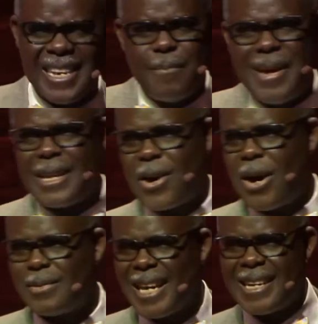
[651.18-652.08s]
email
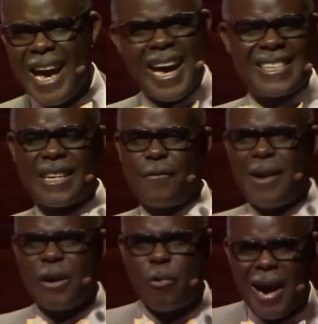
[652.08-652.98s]
comes, and they are asking for
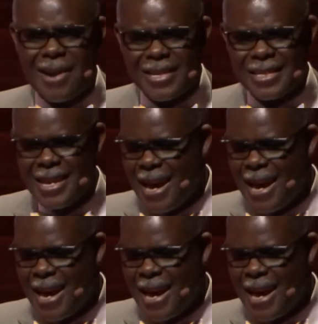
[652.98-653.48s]
inquiries,